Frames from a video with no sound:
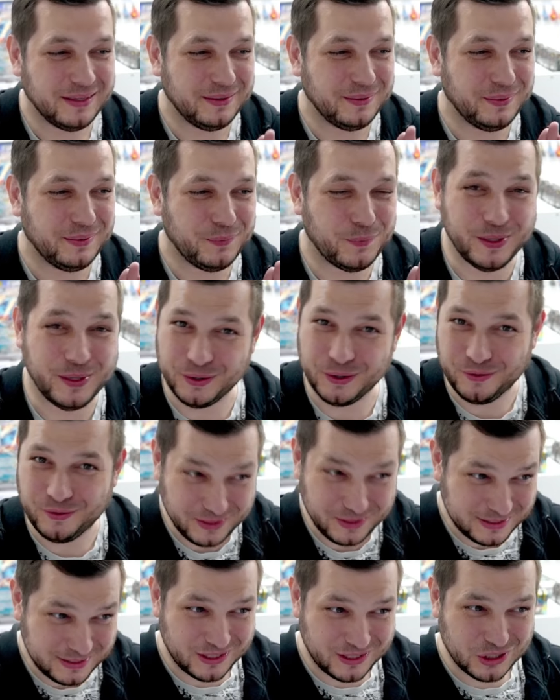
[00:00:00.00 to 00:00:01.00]
We know
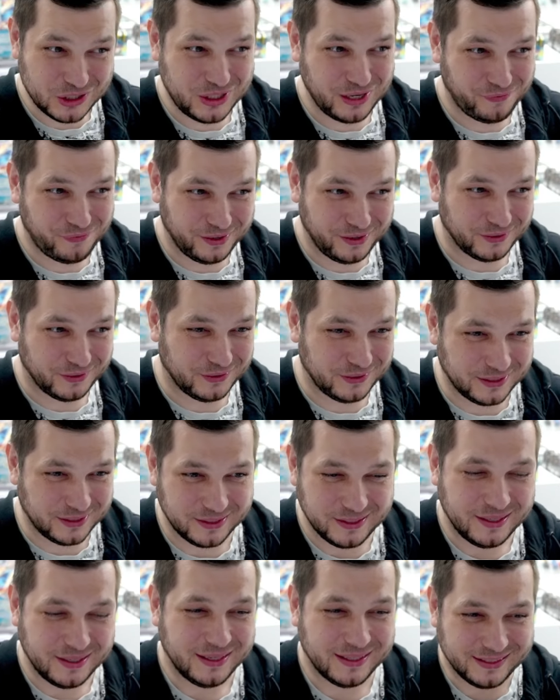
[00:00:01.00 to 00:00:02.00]
vintage is difficult.
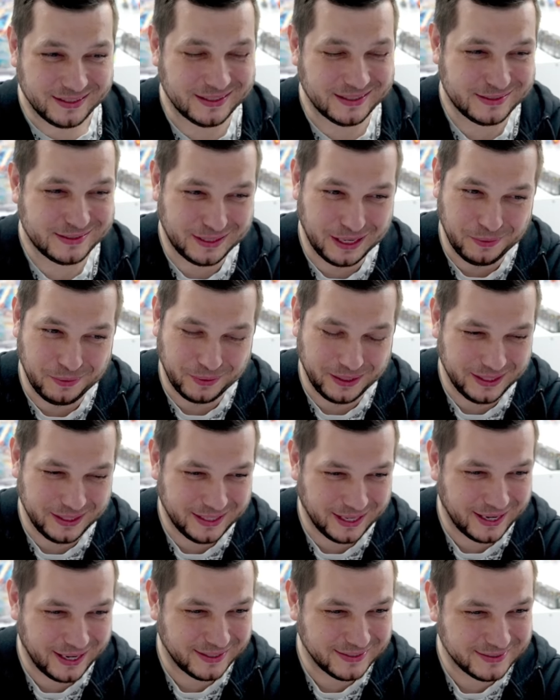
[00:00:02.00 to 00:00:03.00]
Let's see what it
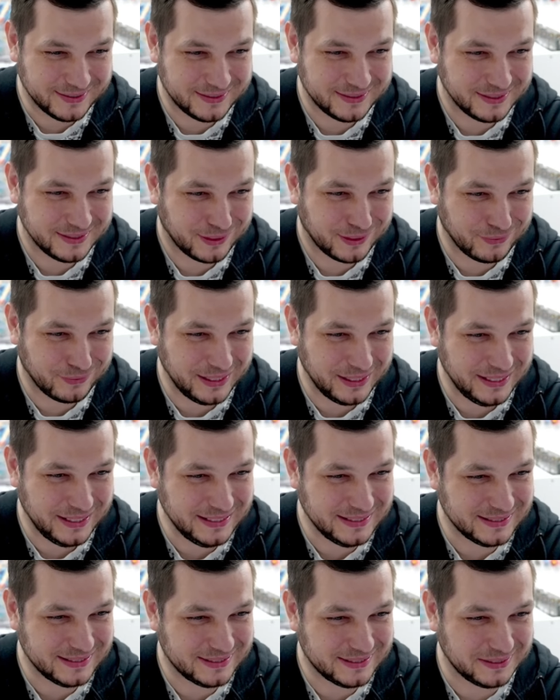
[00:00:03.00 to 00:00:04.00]
gets. 3,
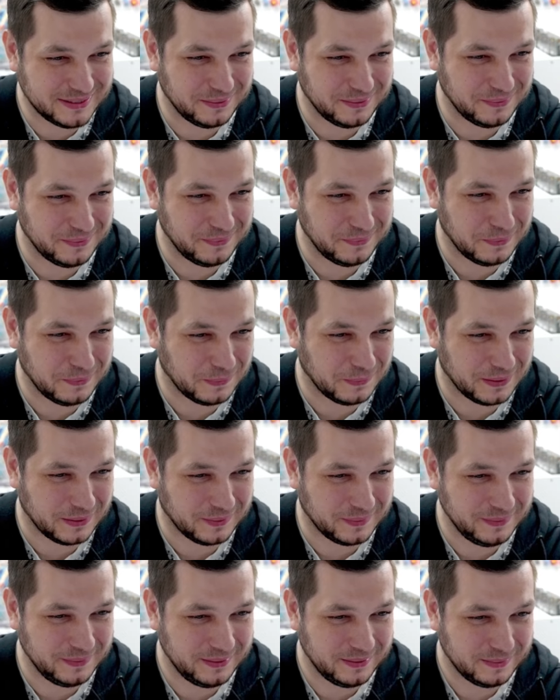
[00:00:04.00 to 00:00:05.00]
2,
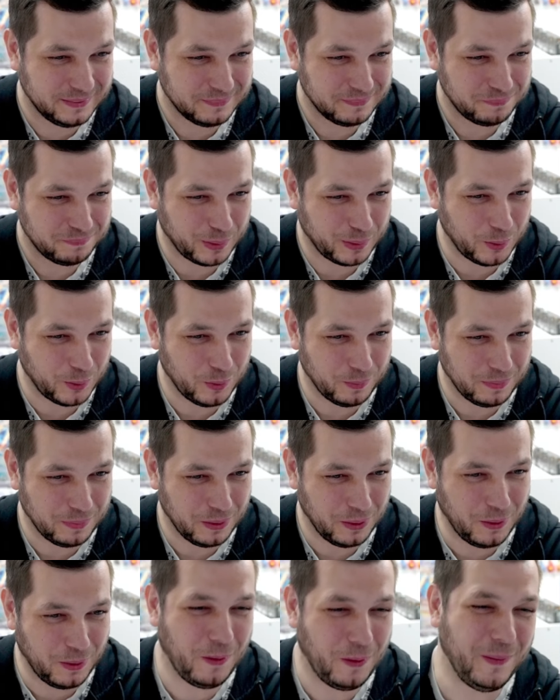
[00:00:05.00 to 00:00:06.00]
1, boom.
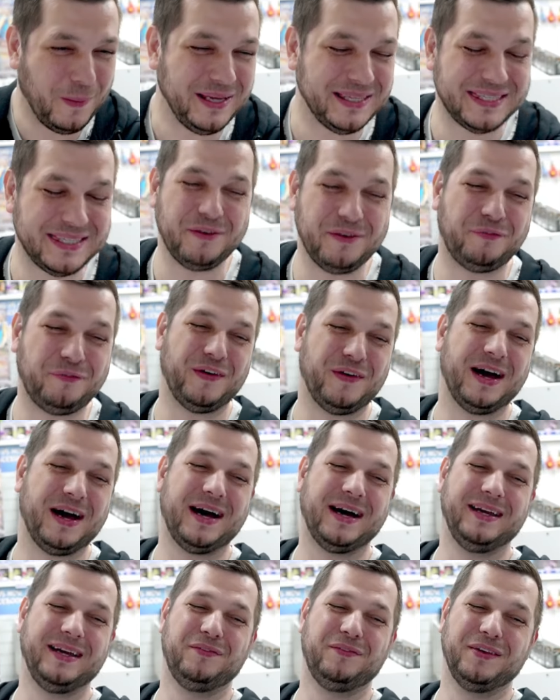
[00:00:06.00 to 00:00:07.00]
Oh, it's a 5.
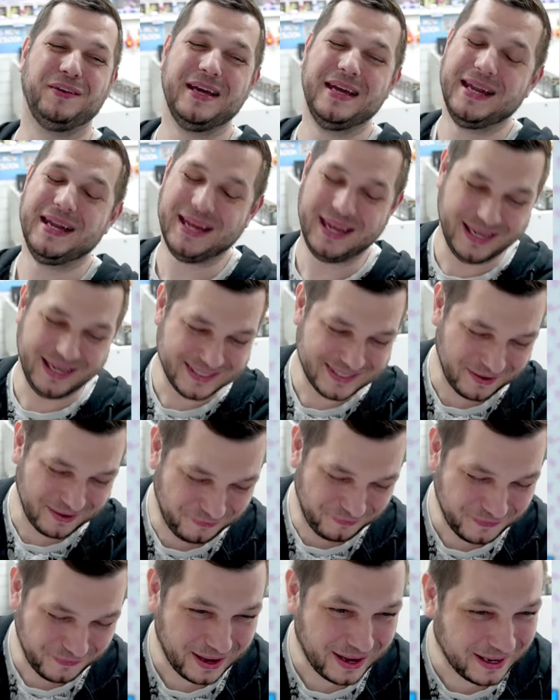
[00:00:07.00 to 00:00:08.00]
It's a
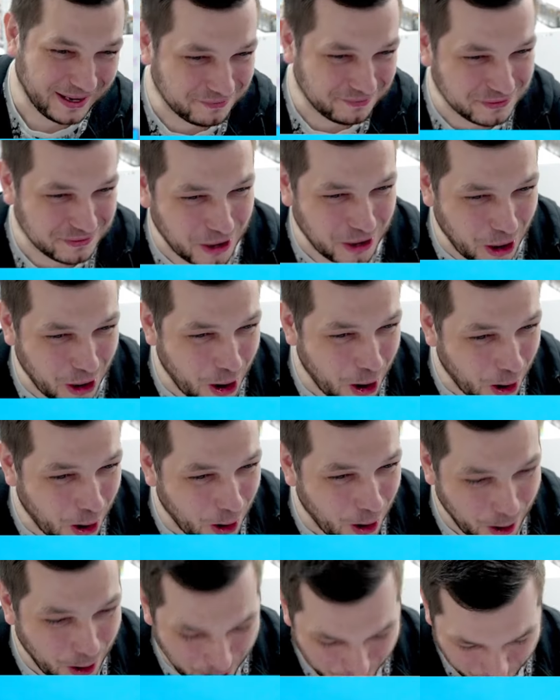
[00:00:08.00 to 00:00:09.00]
5,
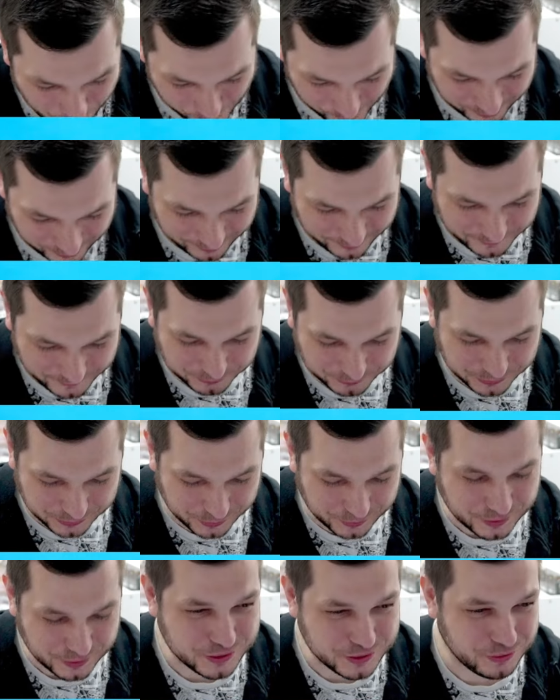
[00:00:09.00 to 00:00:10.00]
no.
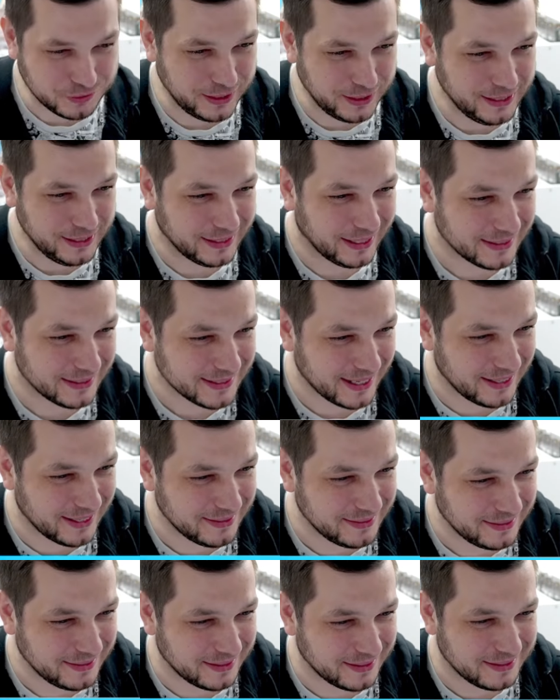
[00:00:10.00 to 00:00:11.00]
The streak has
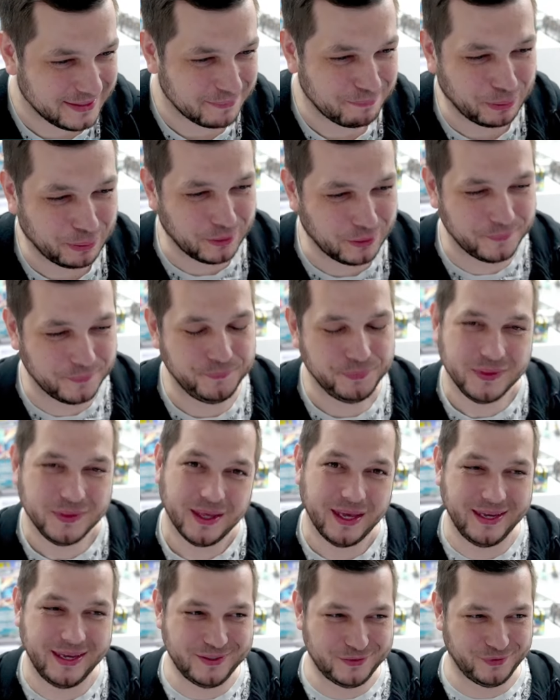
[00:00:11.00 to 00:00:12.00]
ended, but
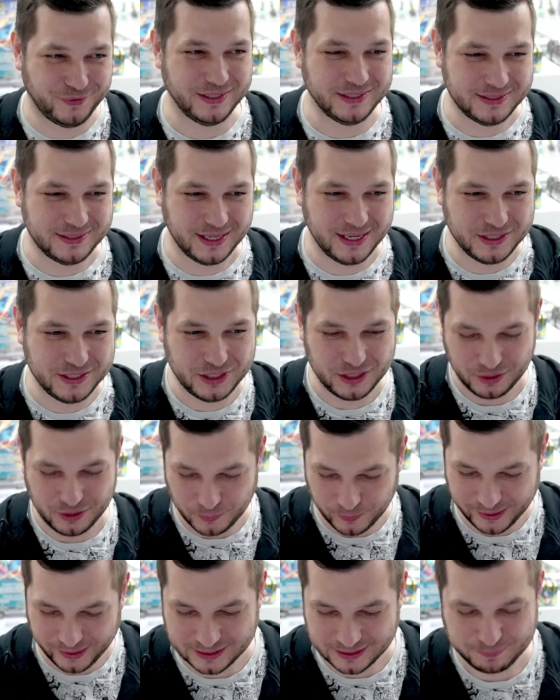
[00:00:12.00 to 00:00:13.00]
it's vintage. We
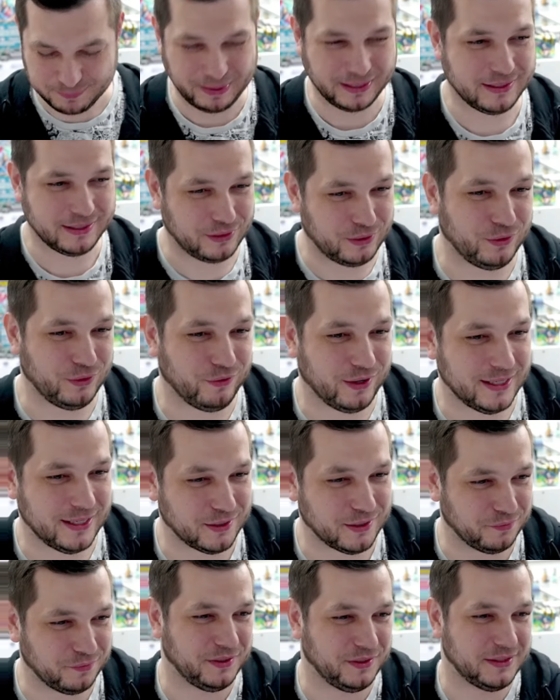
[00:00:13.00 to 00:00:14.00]
expect low grades
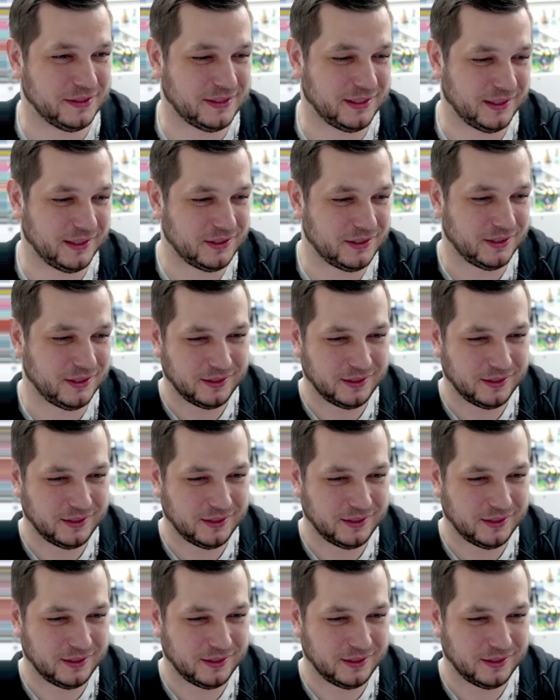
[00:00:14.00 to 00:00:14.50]
on vintage.